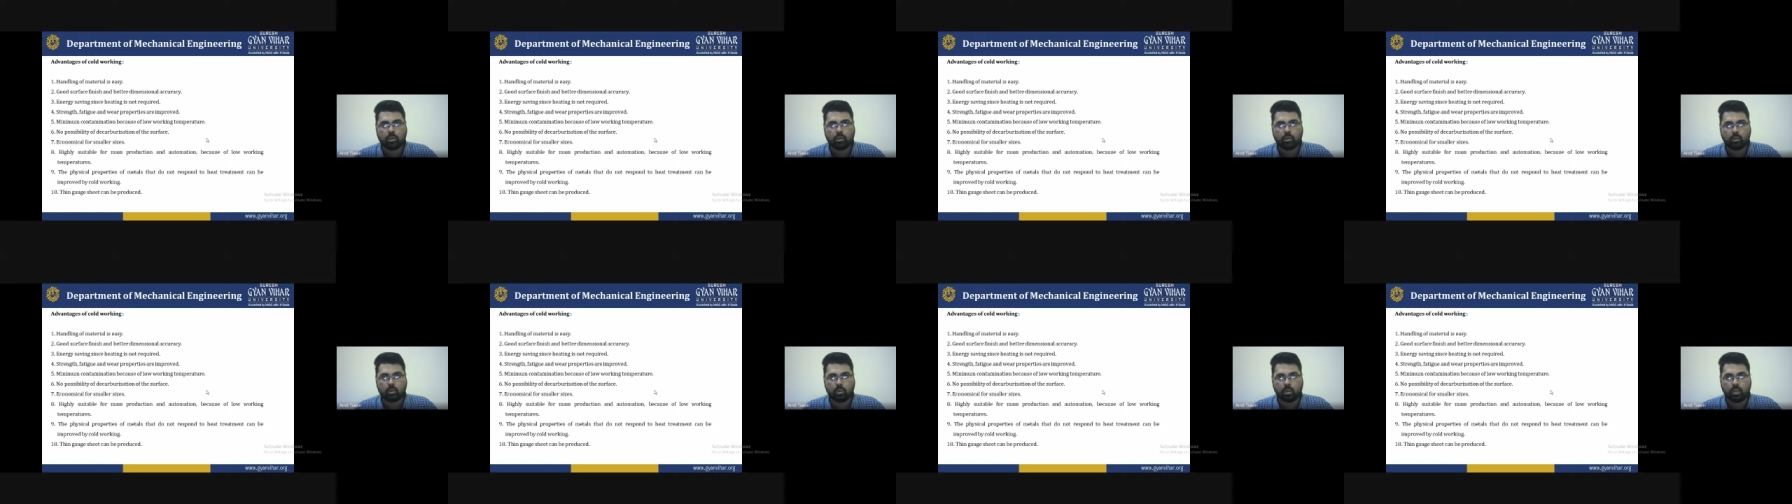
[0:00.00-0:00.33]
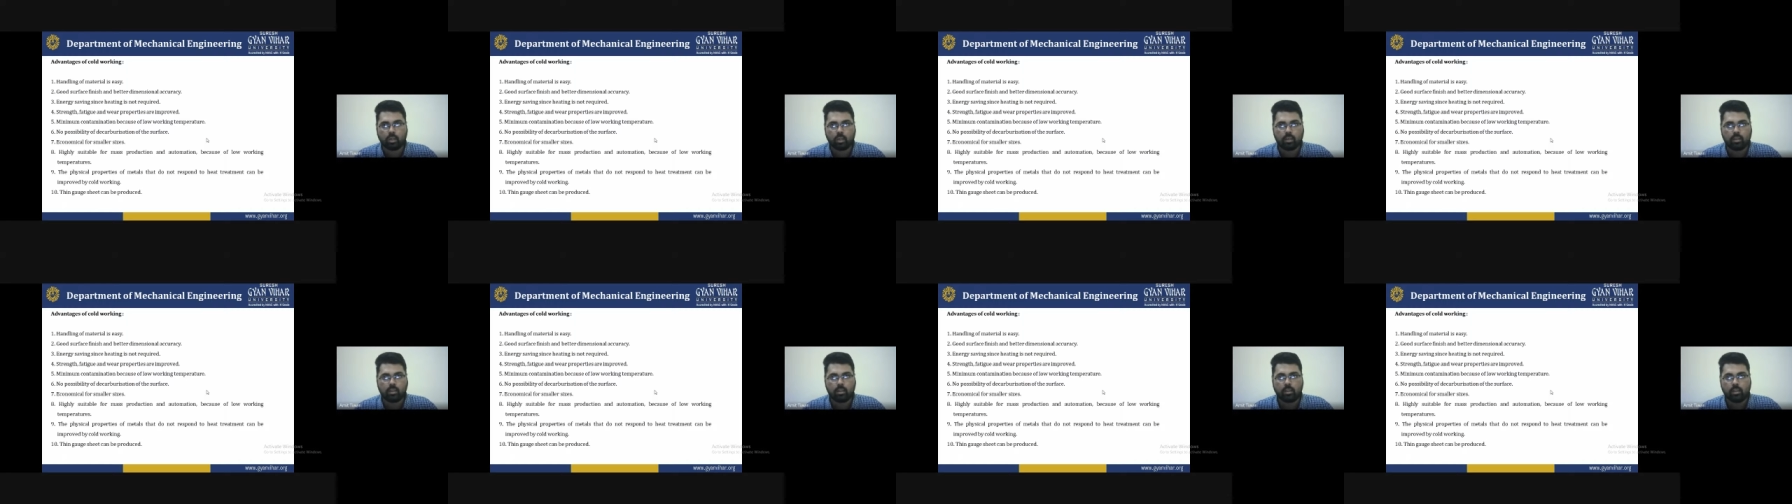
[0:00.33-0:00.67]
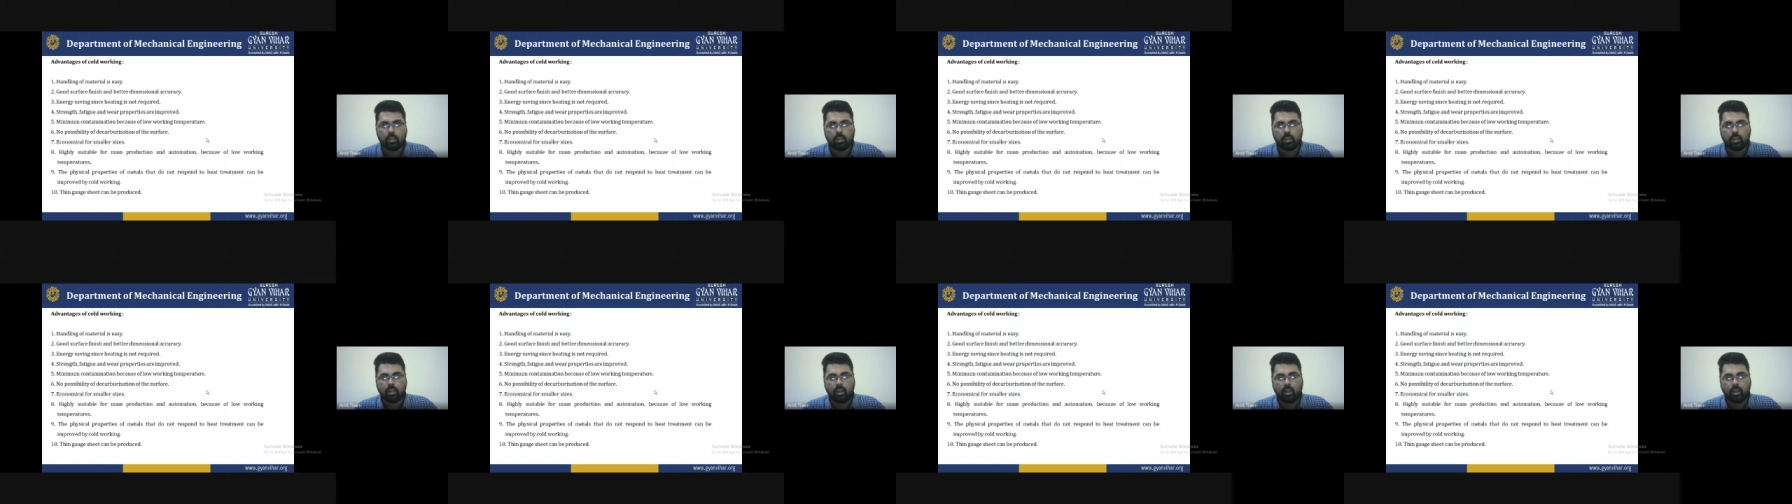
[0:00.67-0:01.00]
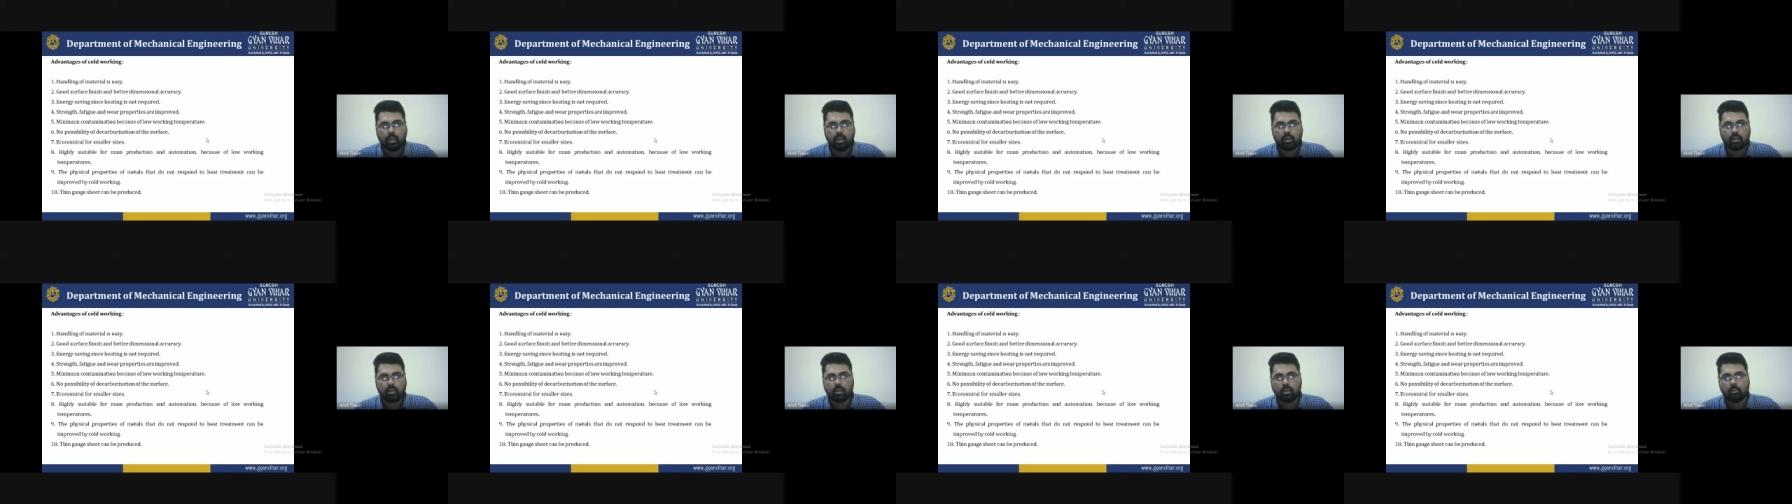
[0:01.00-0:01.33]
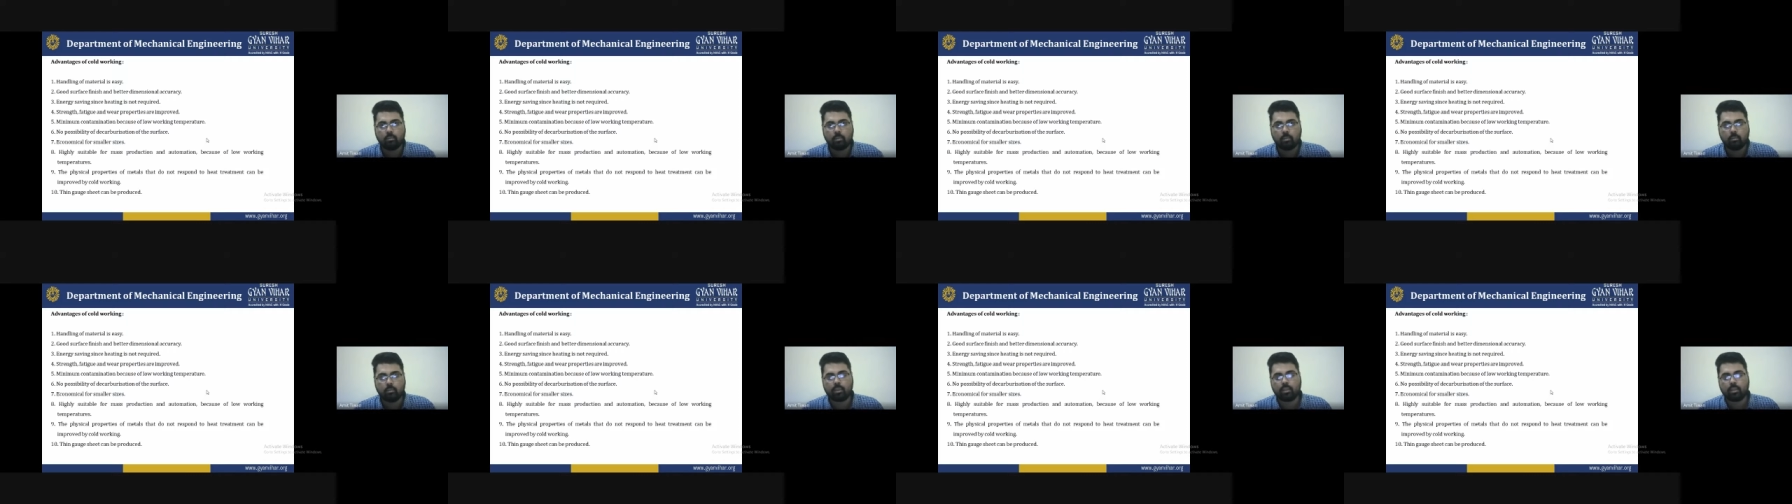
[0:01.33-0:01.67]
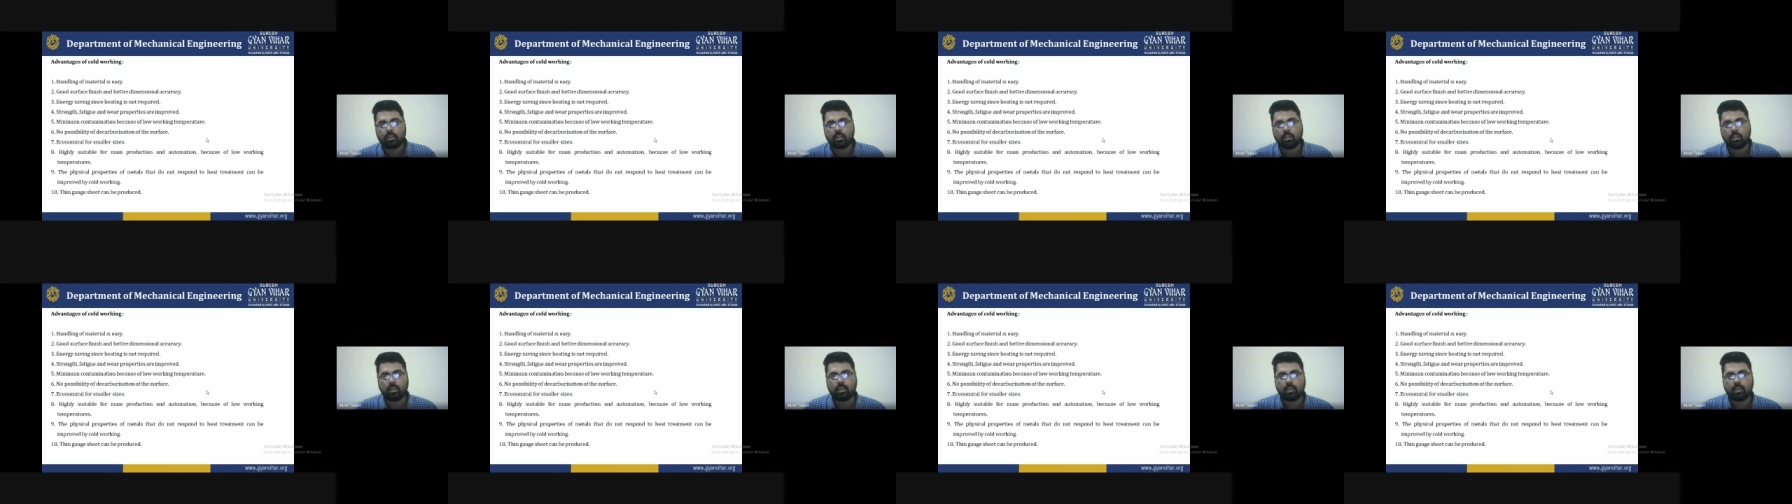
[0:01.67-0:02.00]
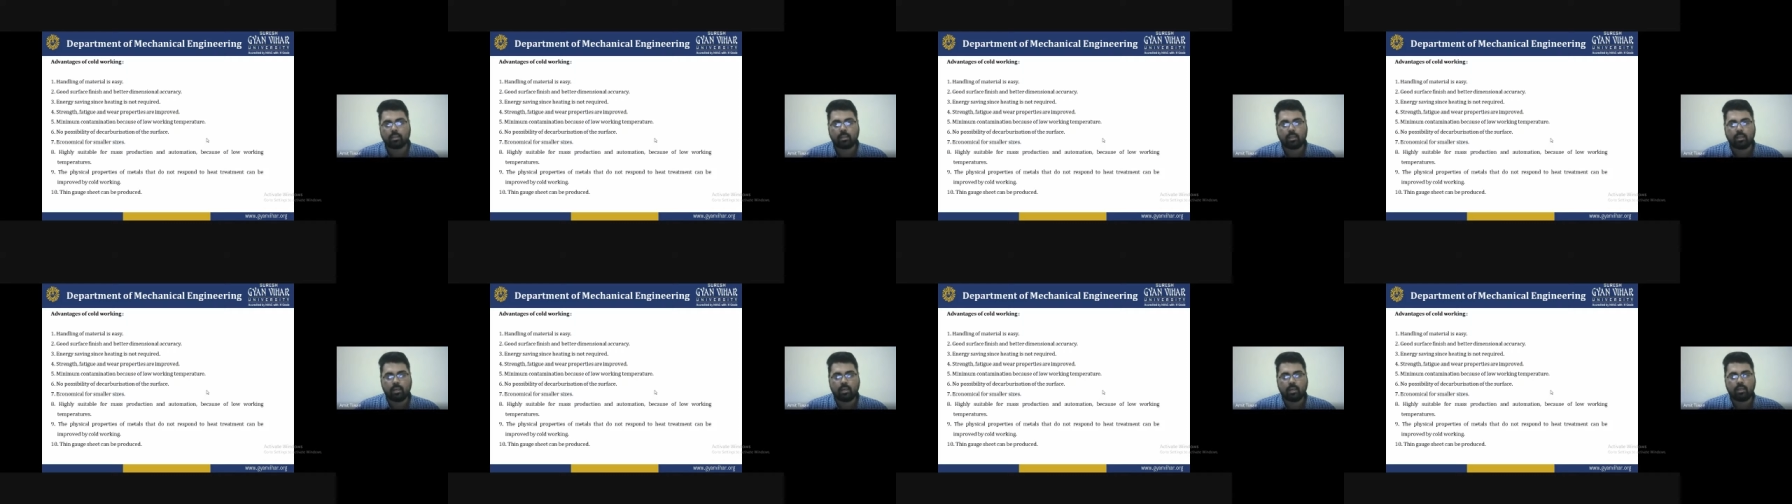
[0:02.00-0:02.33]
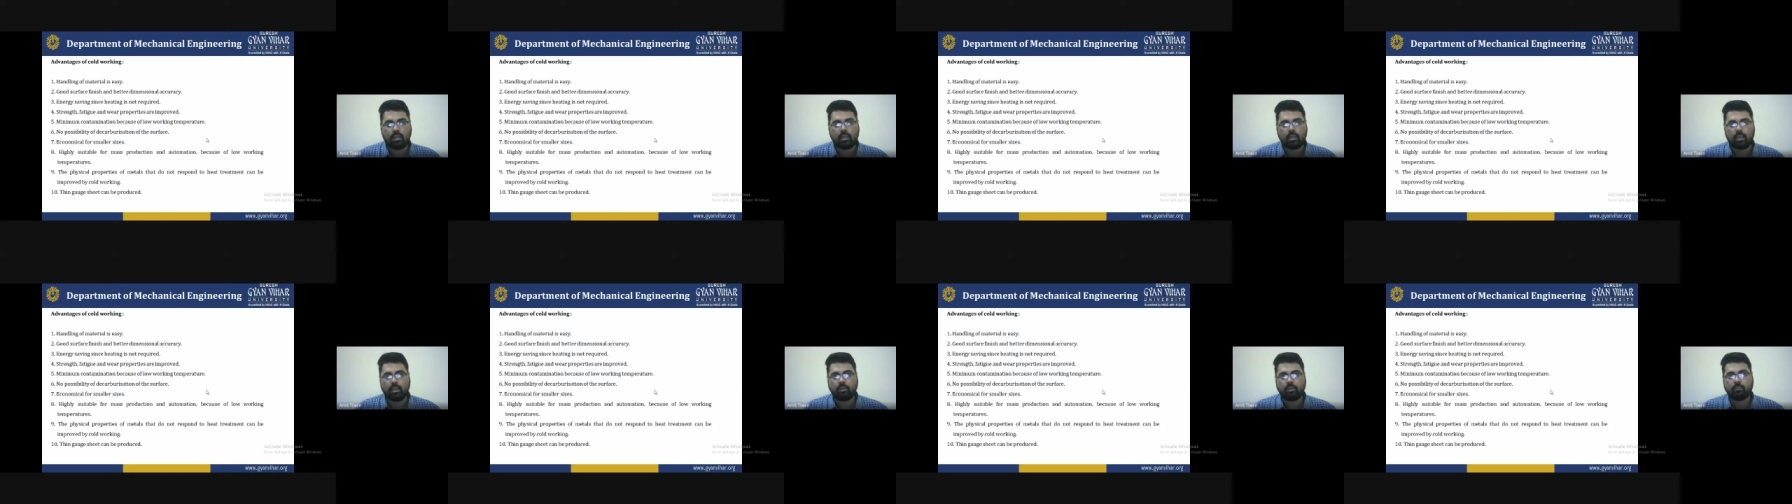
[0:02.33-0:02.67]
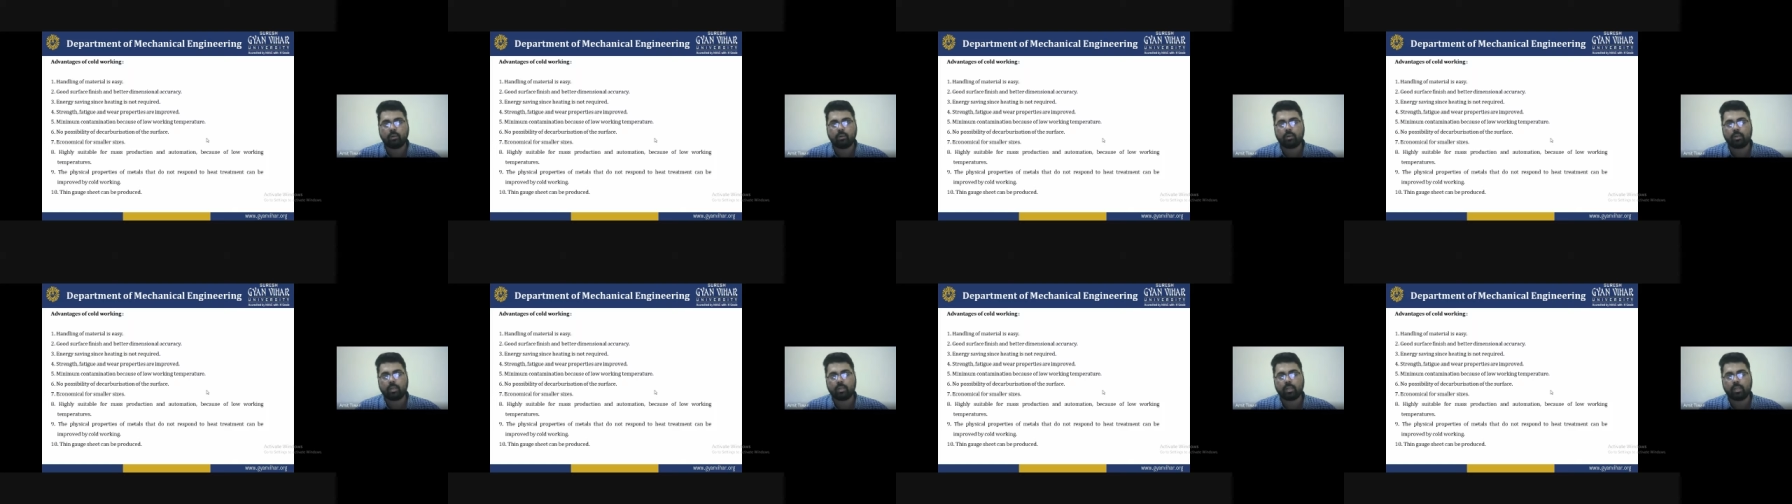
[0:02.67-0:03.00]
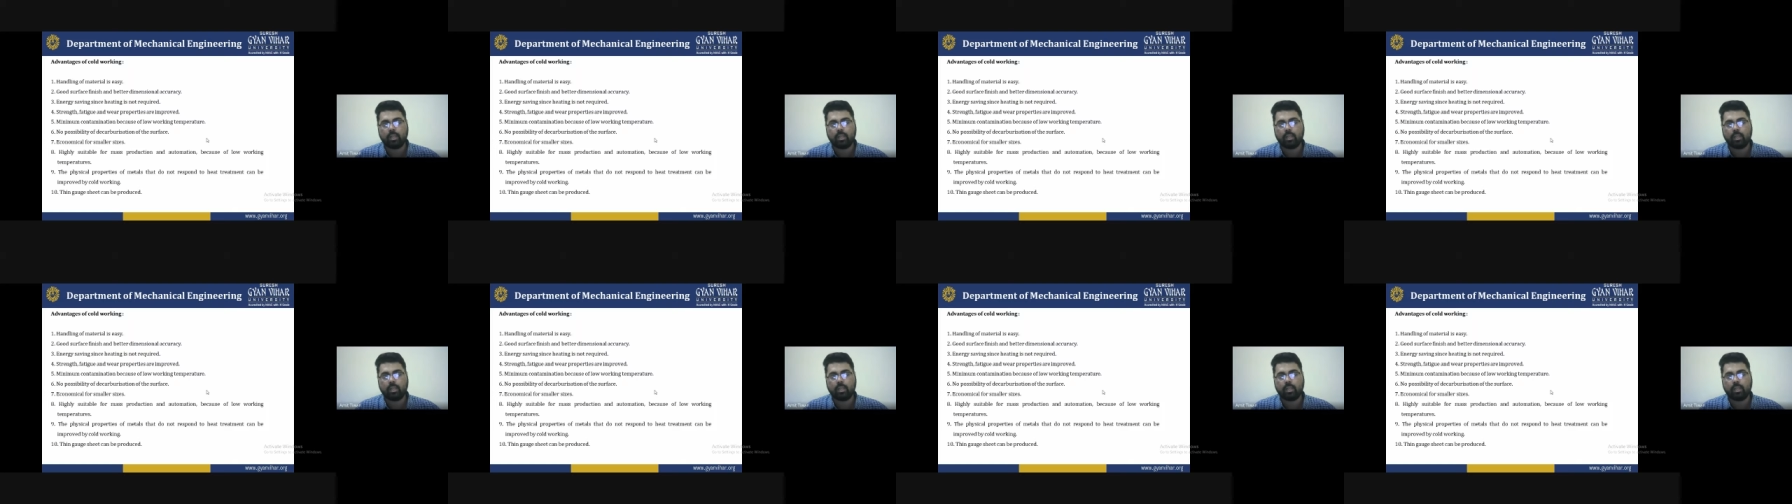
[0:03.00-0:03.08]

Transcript: roller are removing the unwanted